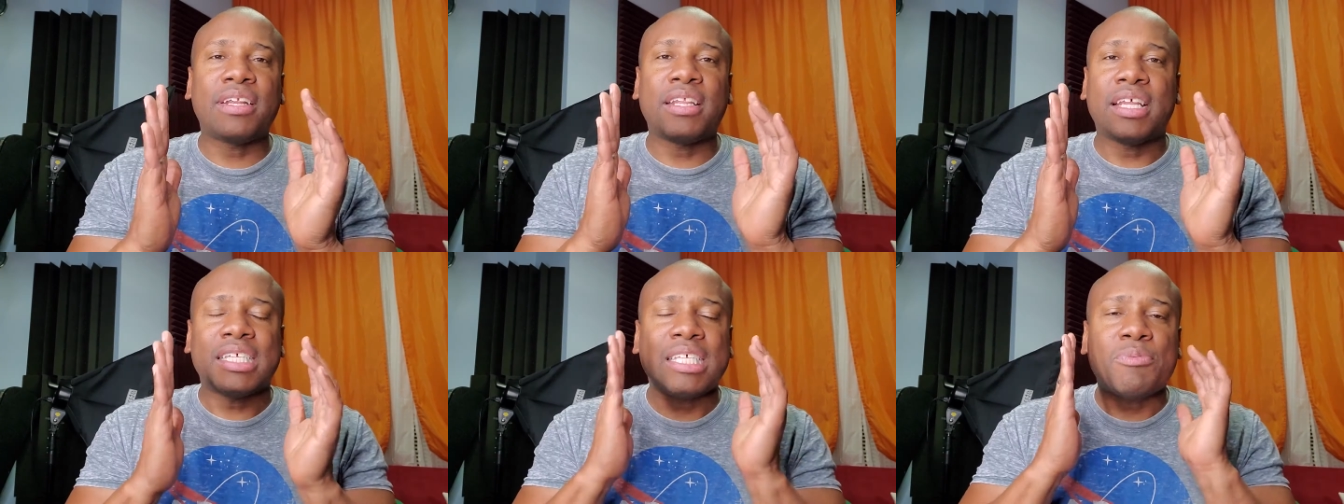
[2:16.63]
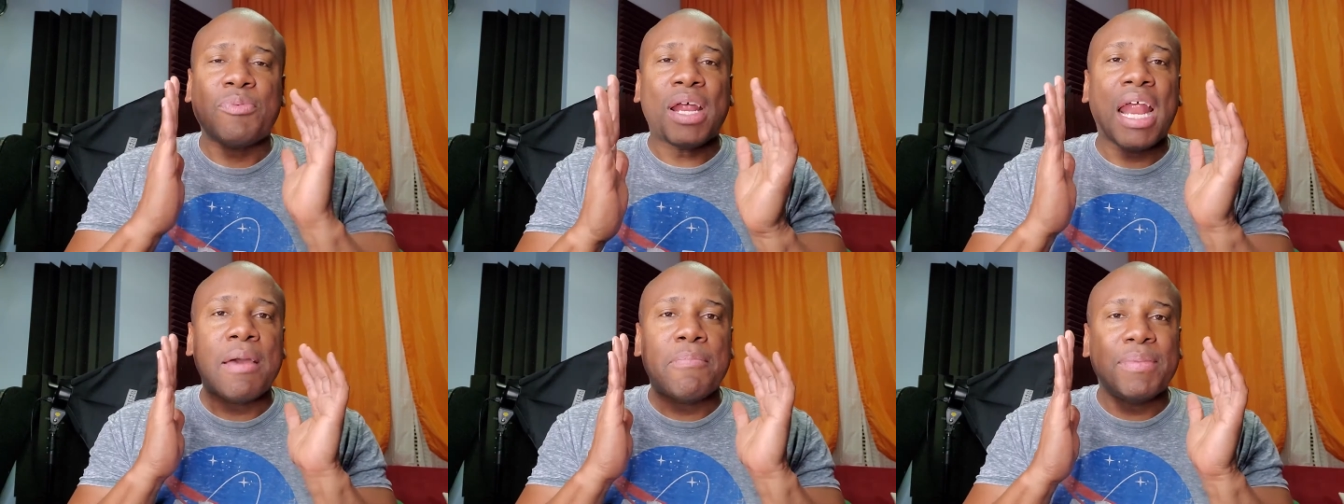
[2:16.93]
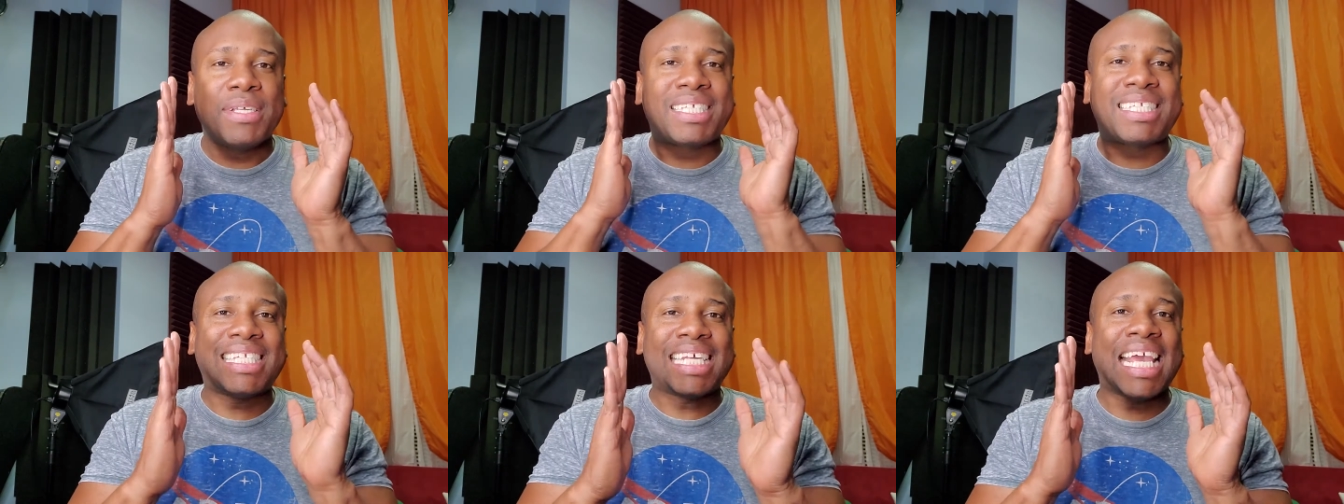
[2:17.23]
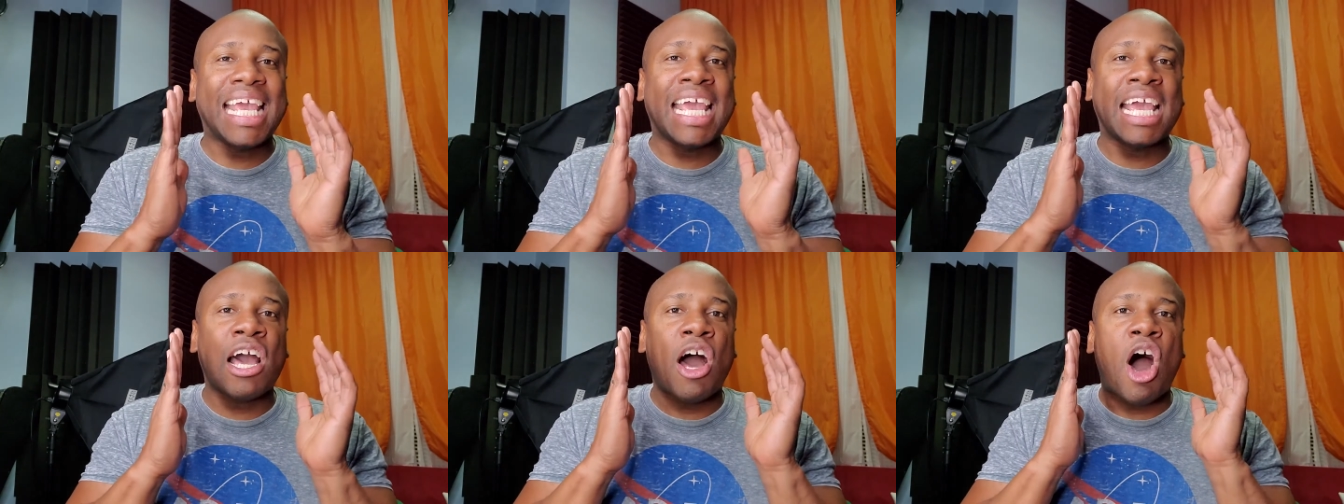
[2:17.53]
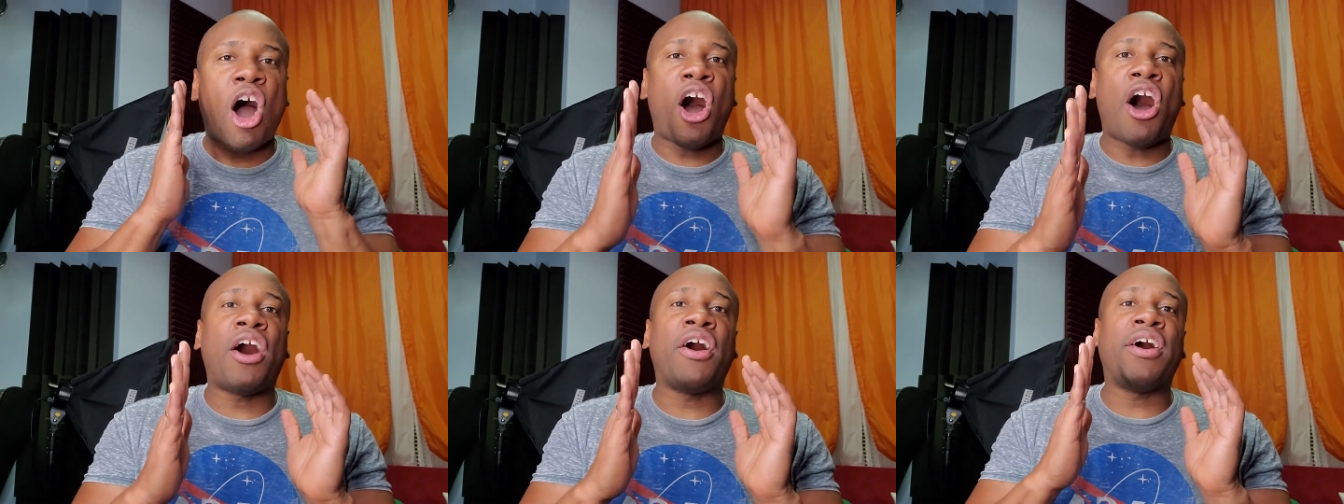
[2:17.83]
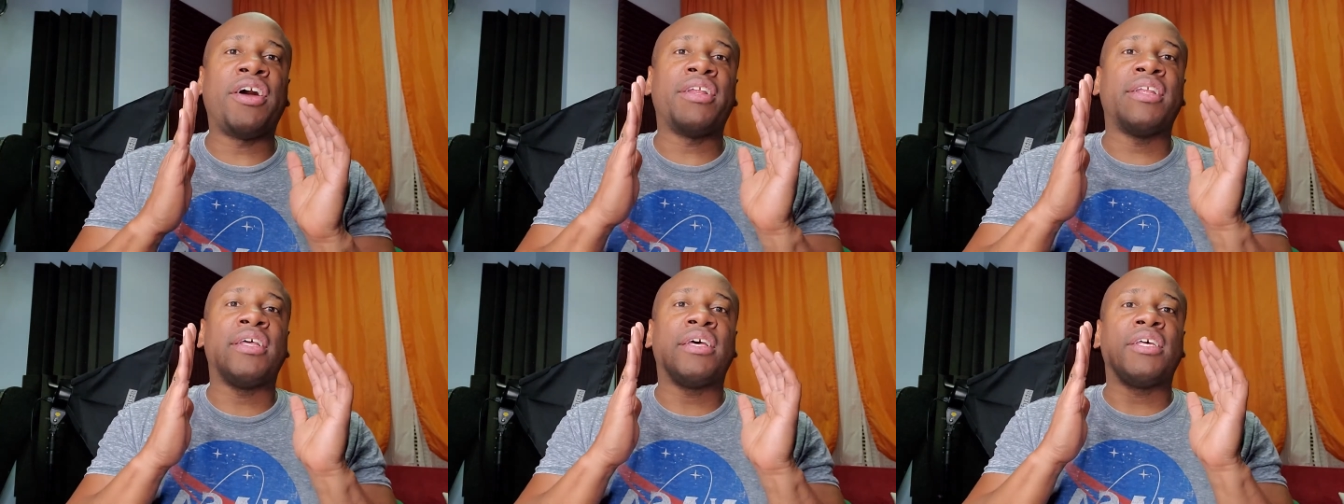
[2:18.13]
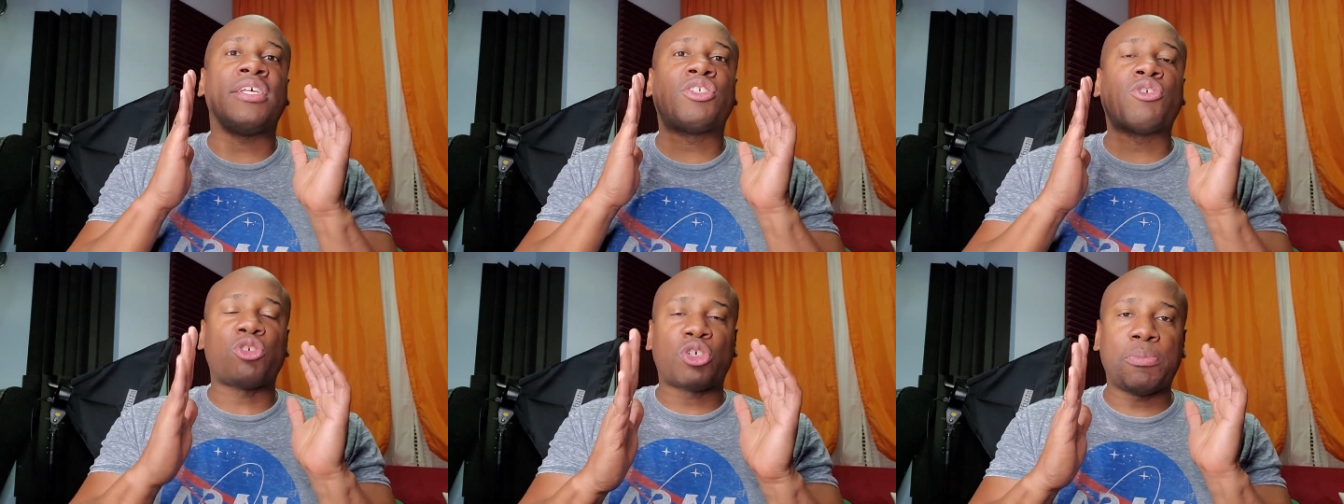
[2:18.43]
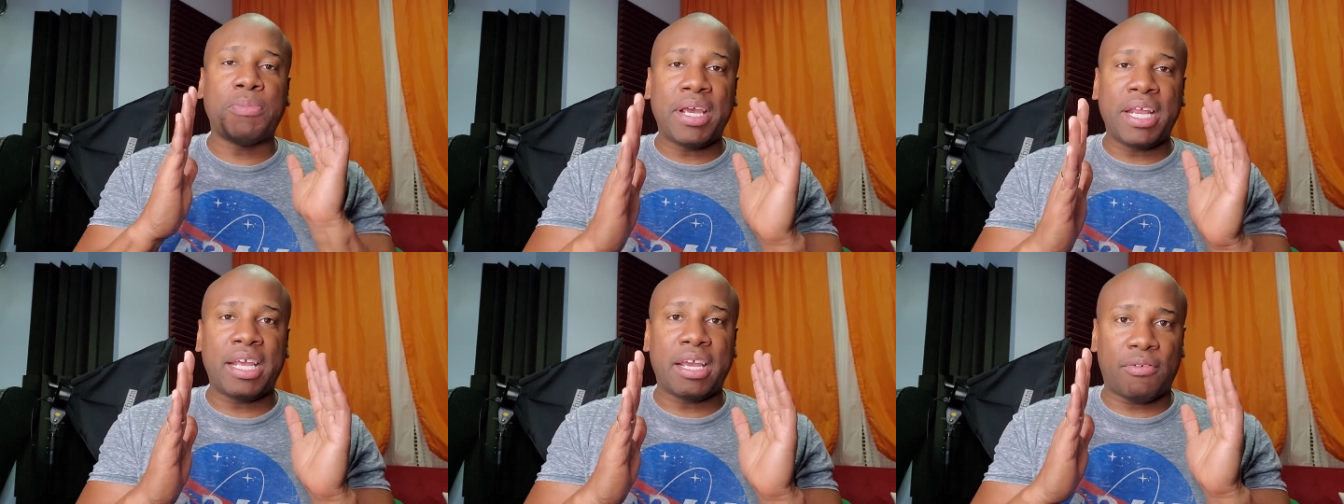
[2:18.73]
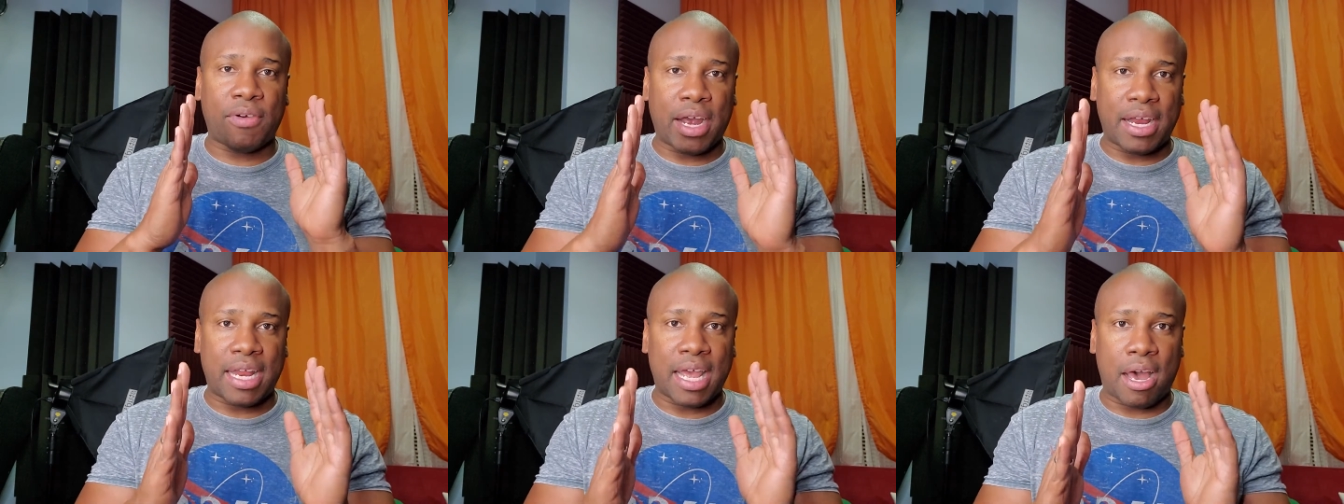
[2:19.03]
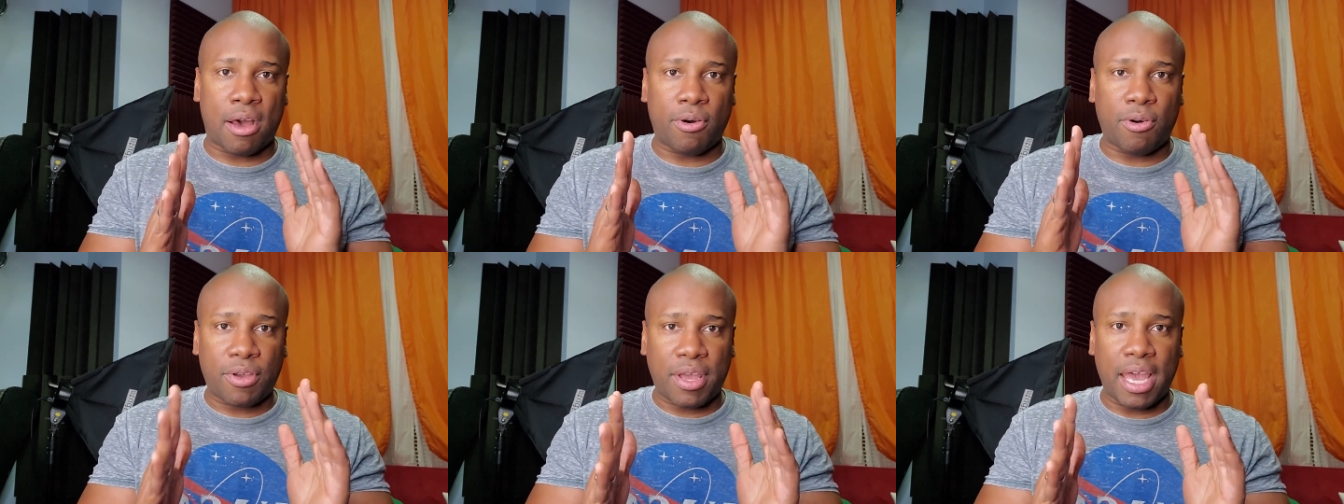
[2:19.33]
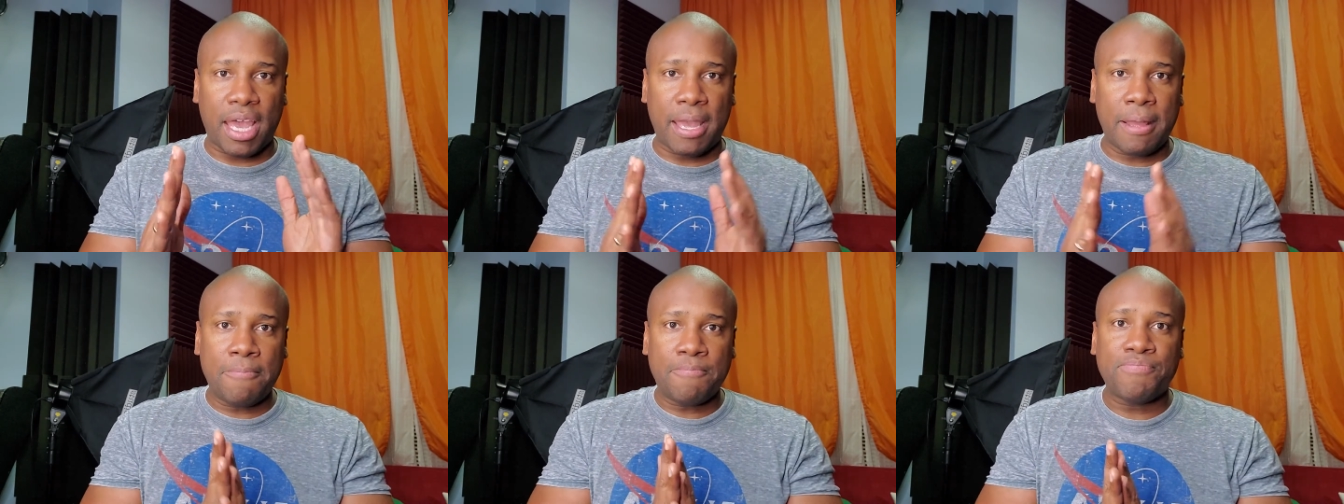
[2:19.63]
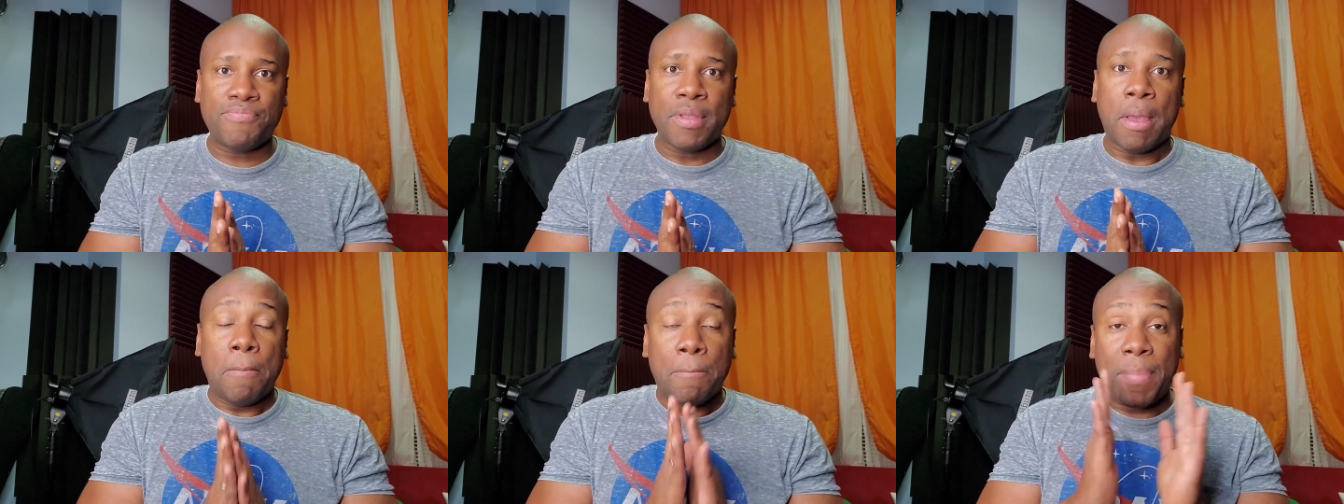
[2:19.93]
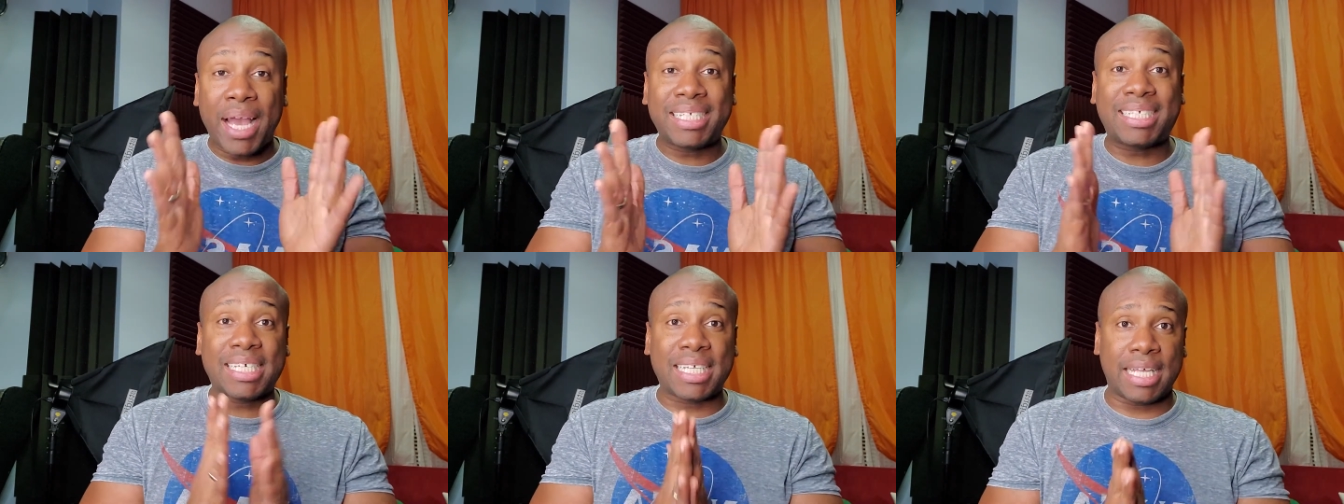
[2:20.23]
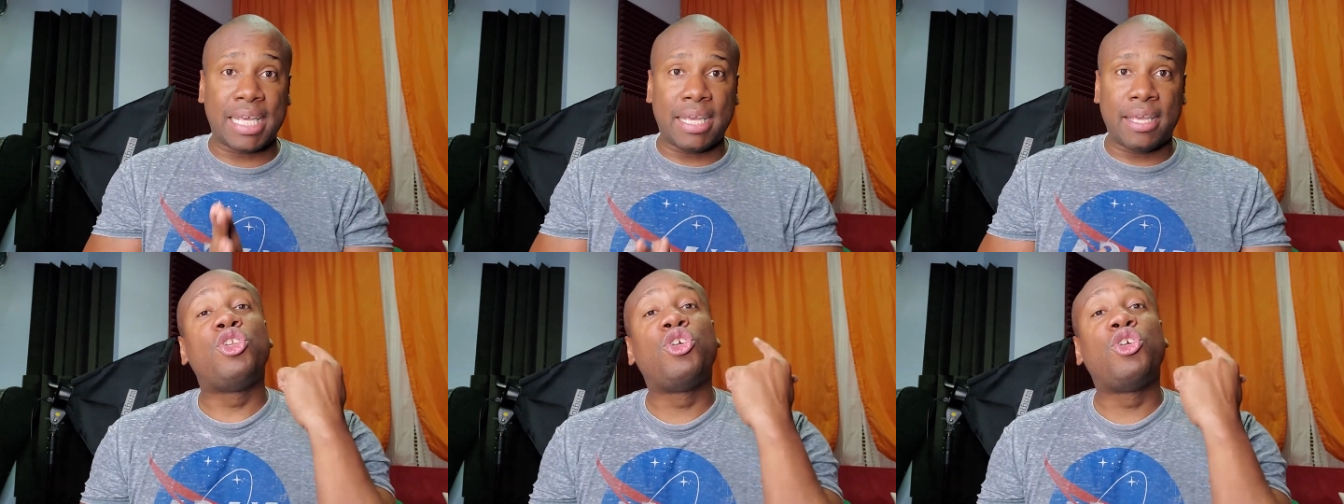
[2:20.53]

This is what I've been seeing on social media right now, okay? Basically,